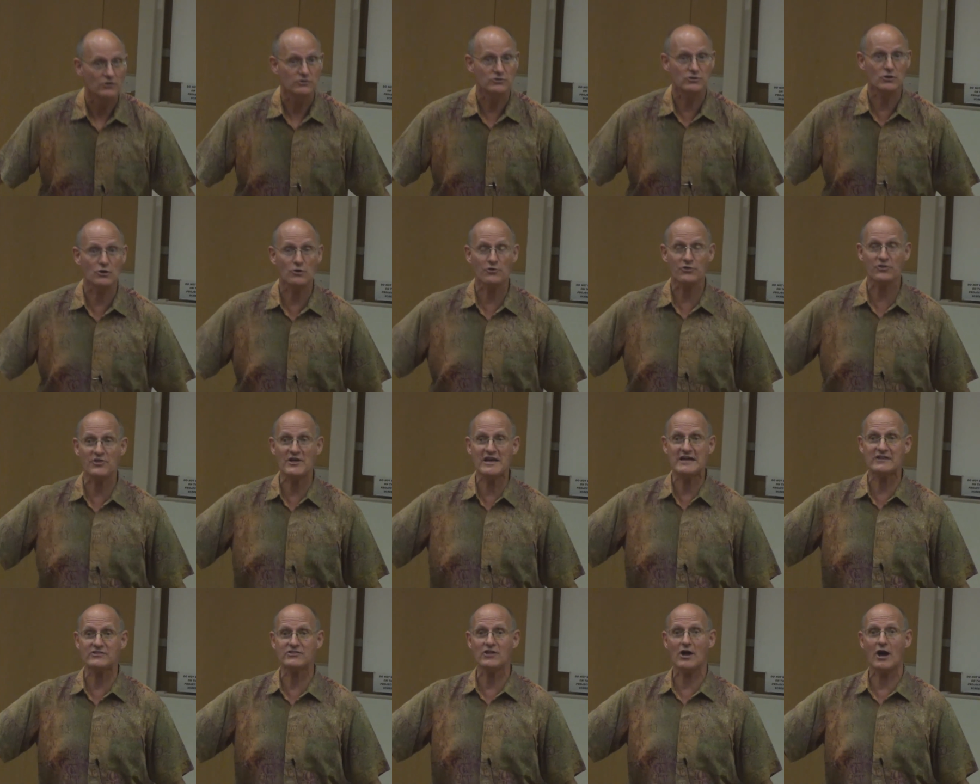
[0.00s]
Do you
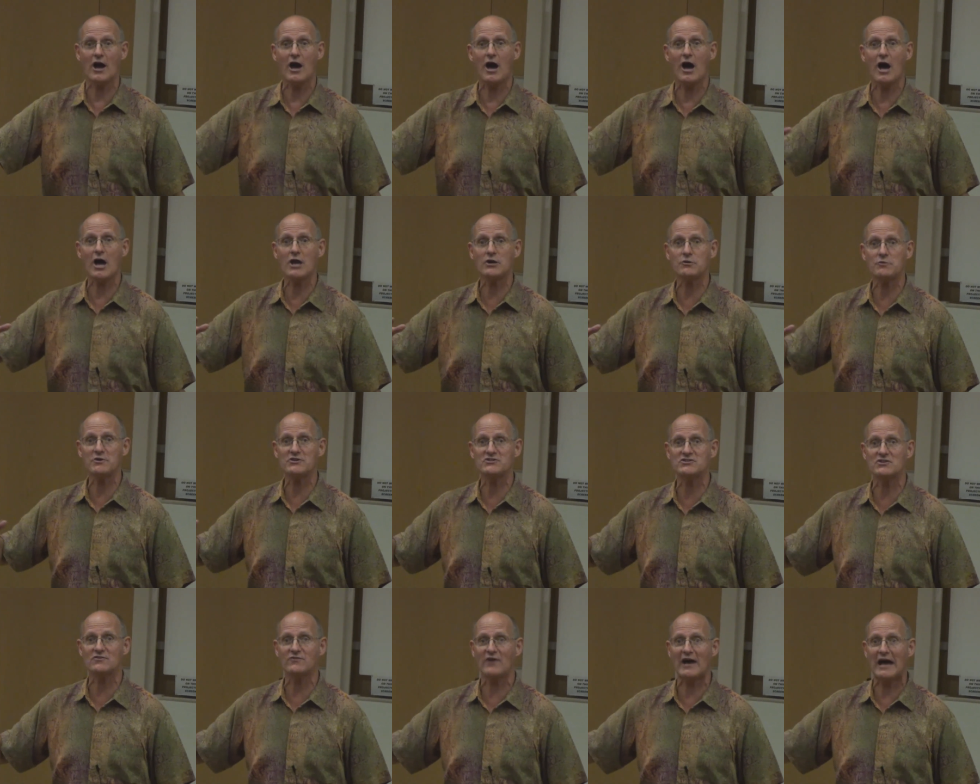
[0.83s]
think the
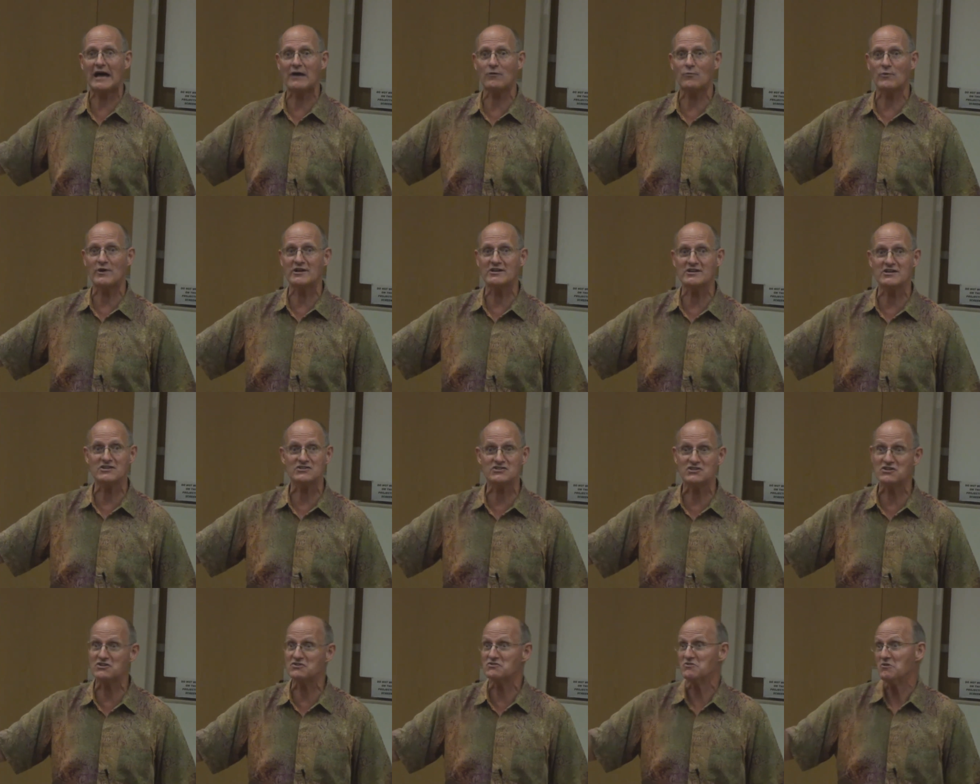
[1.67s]
hundreds of
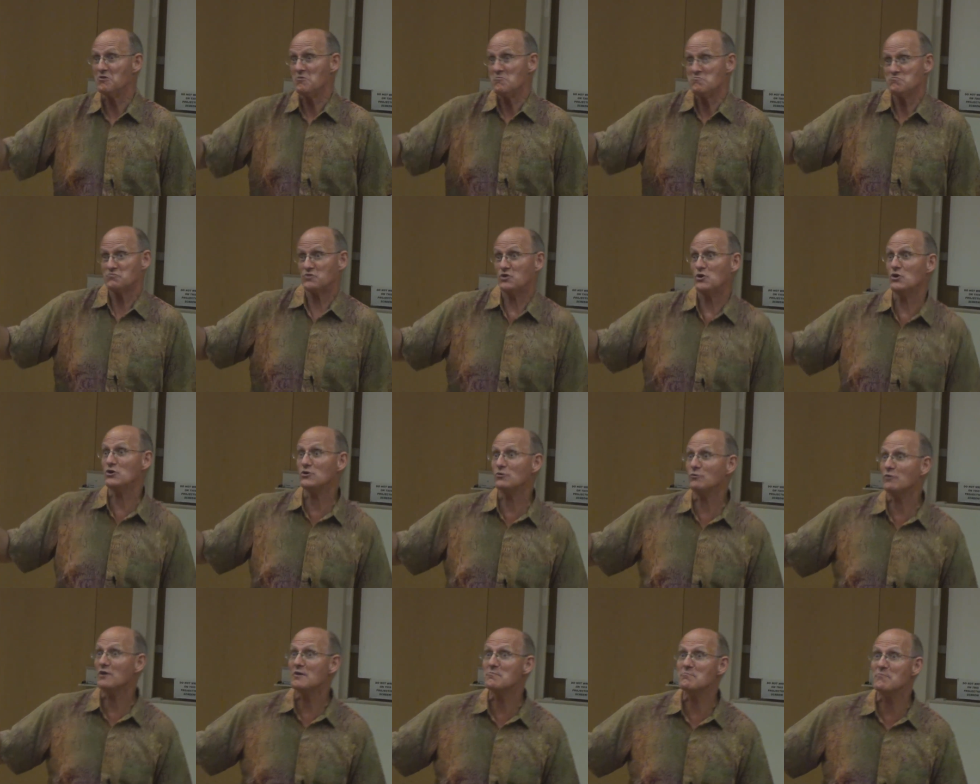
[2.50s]
eyewitnesses
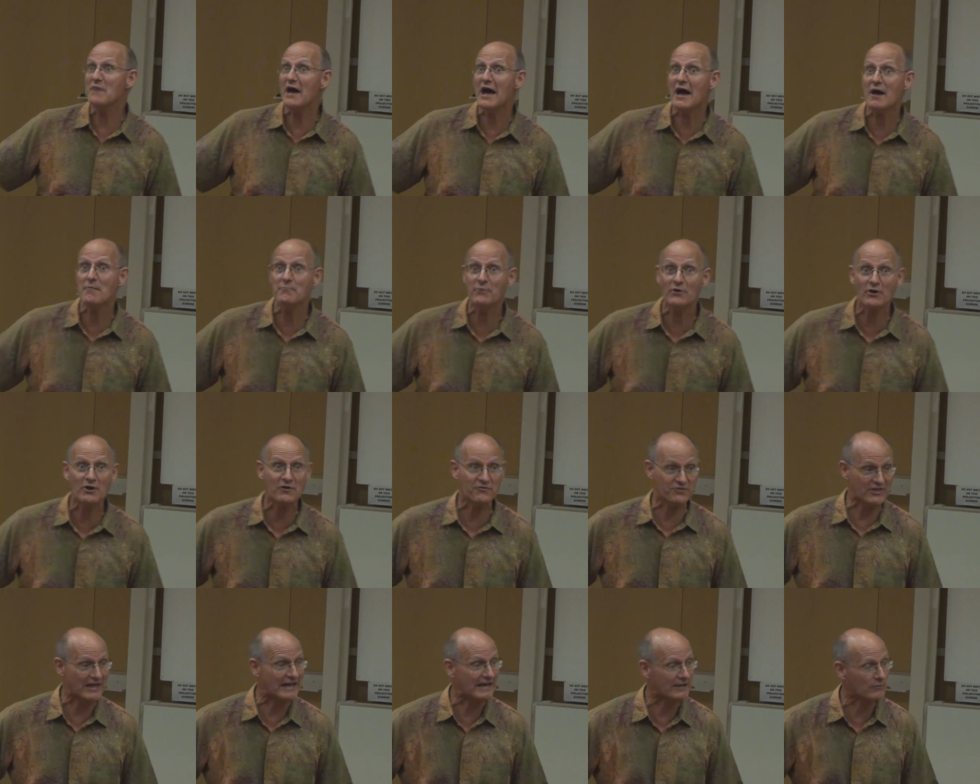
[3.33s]
couldn't remember
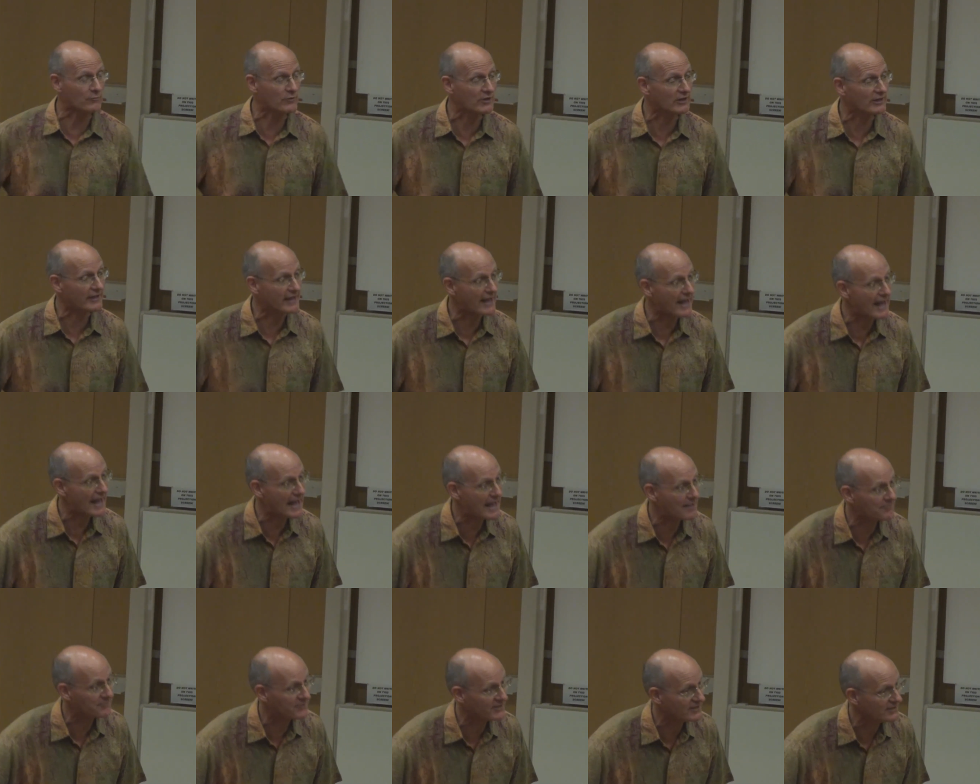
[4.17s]
if that had really
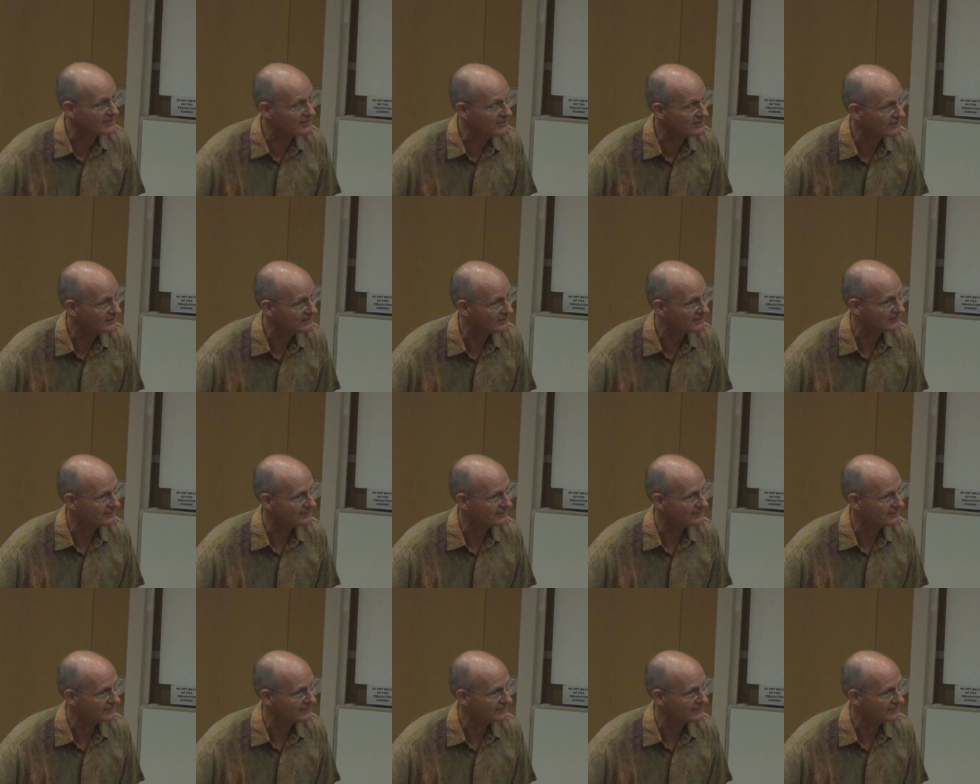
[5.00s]
happened?